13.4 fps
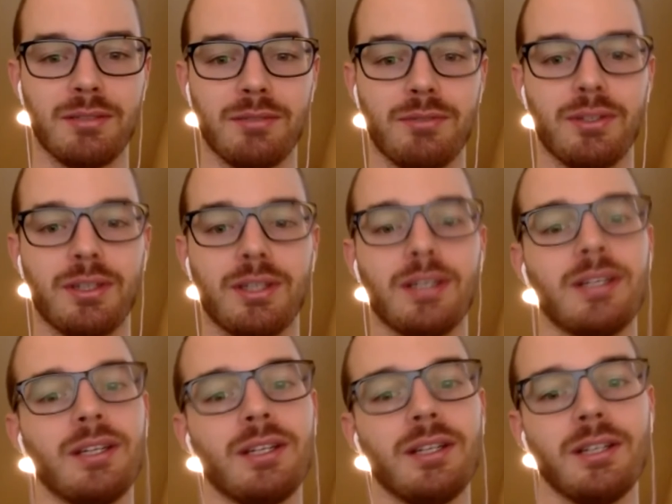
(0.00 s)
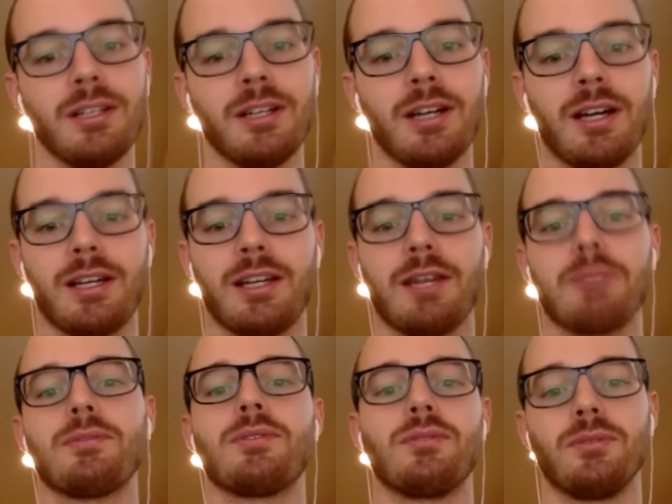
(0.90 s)
config
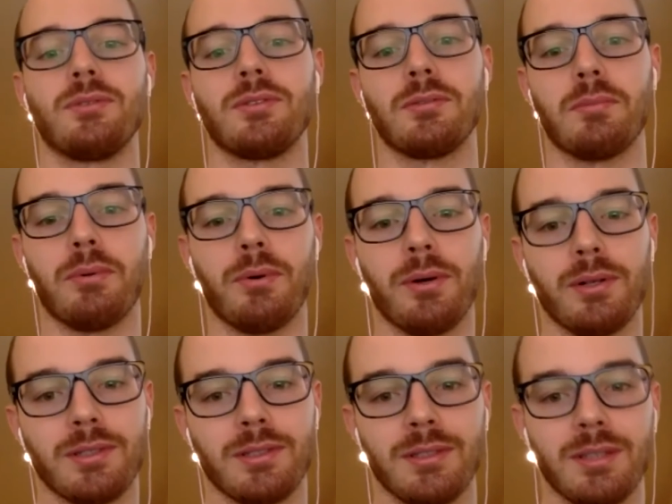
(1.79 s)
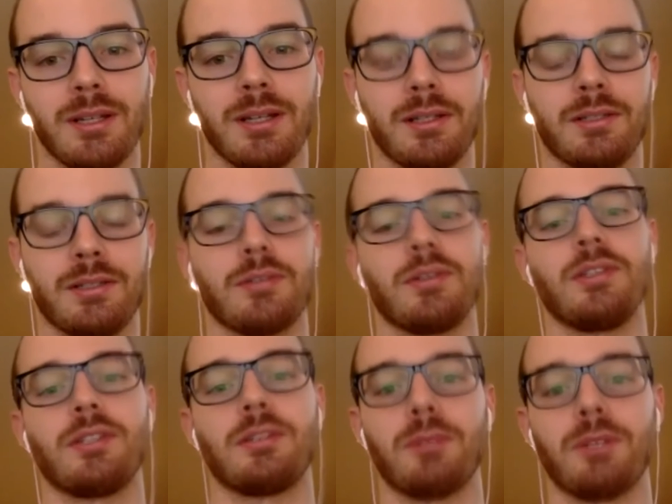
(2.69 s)
cap to support
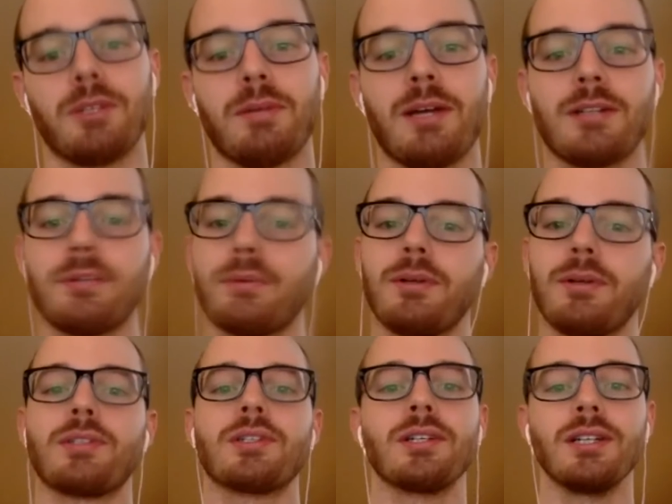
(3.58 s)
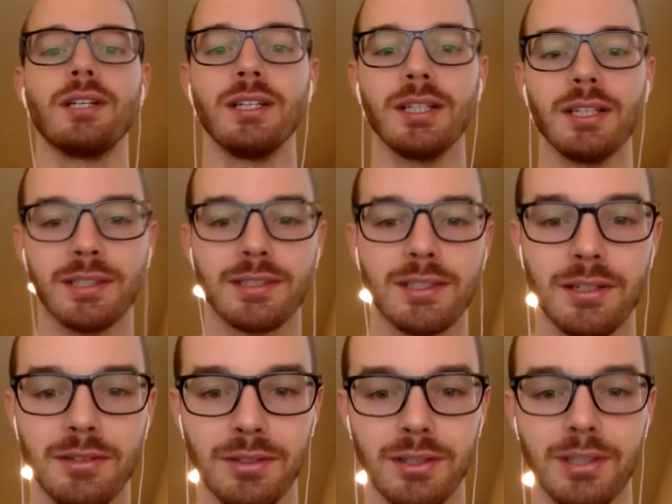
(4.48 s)
strategic merge patch approach
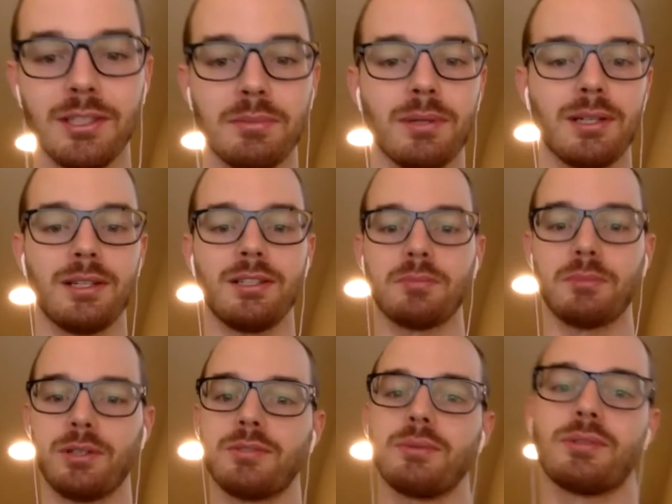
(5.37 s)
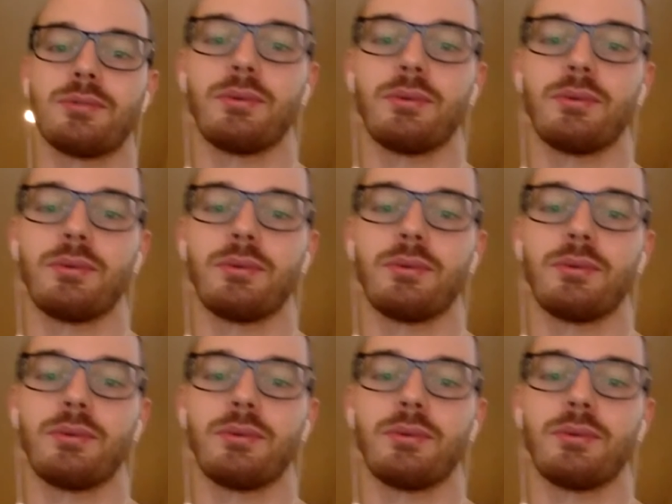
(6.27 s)
instead of a case-by-case merge, which